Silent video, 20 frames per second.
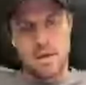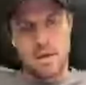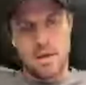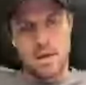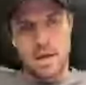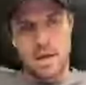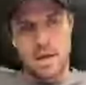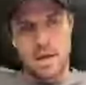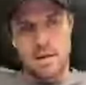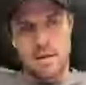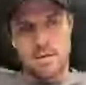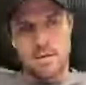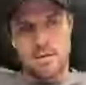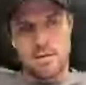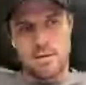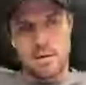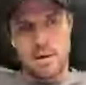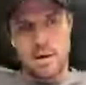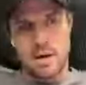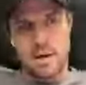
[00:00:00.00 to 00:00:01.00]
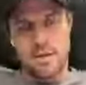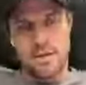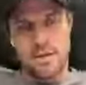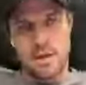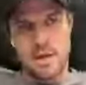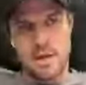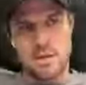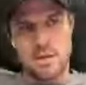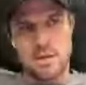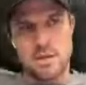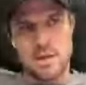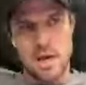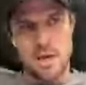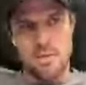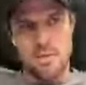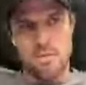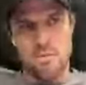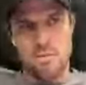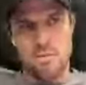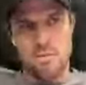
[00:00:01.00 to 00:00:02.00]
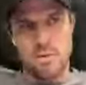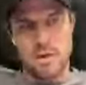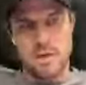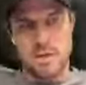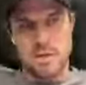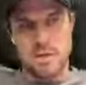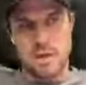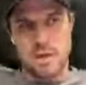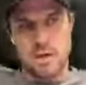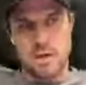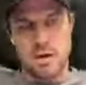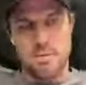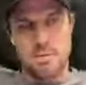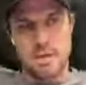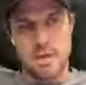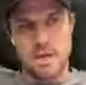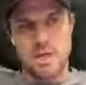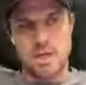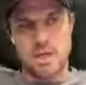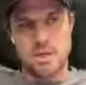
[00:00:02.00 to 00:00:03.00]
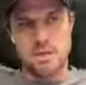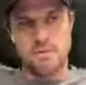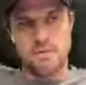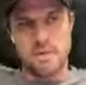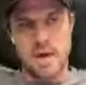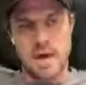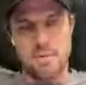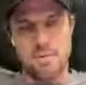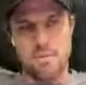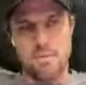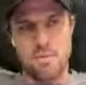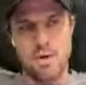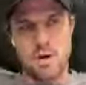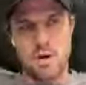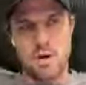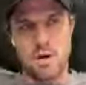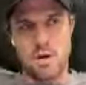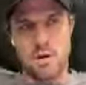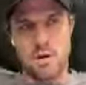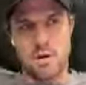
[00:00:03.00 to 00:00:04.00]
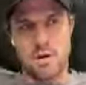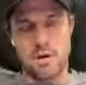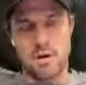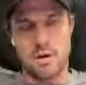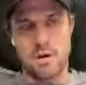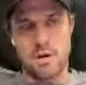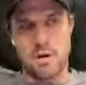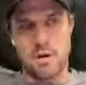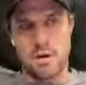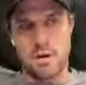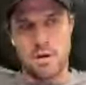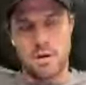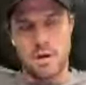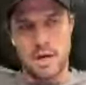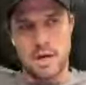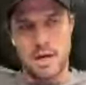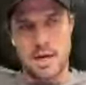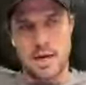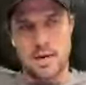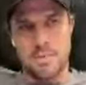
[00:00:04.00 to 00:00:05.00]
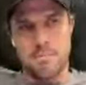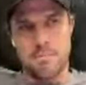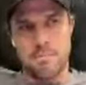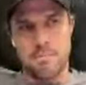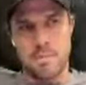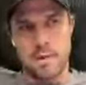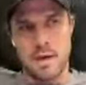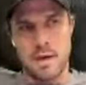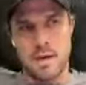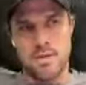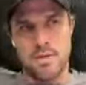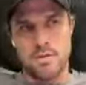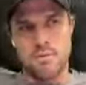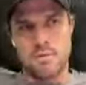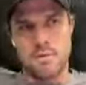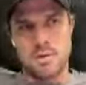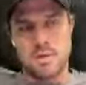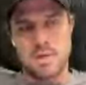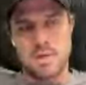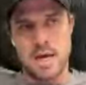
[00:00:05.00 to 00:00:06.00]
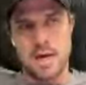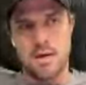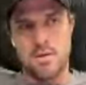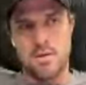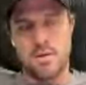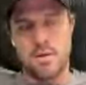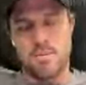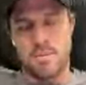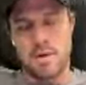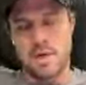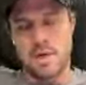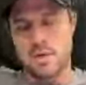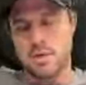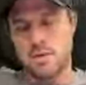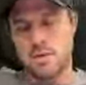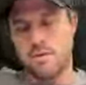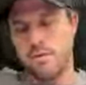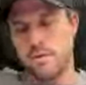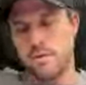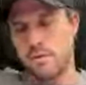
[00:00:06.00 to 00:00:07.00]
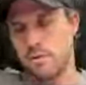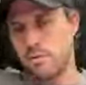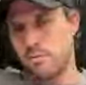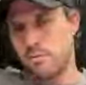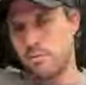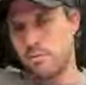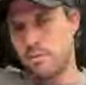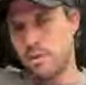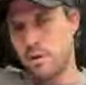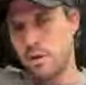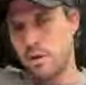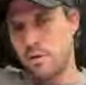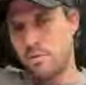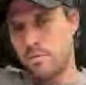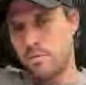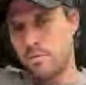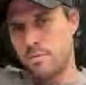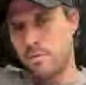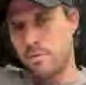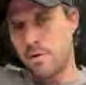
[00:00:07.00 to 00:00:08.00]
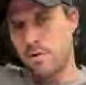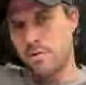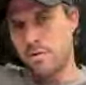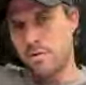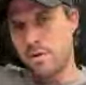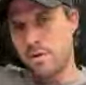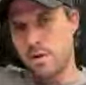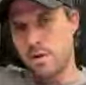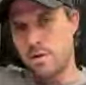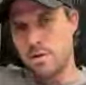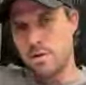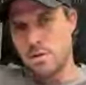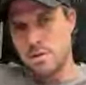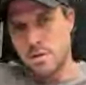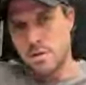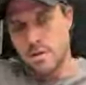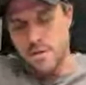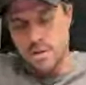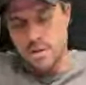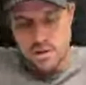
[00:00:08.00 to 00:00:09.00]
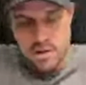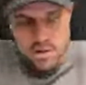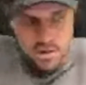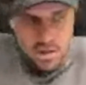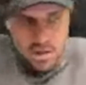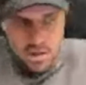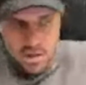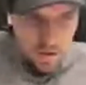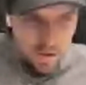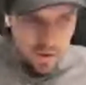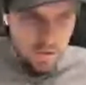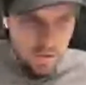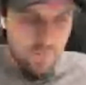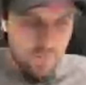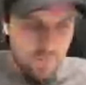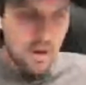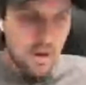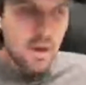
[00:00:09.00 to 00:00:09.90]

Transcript: And I think it's the combination of that work and the result that makes you feel, you know, very, very good. So I think there's a lot of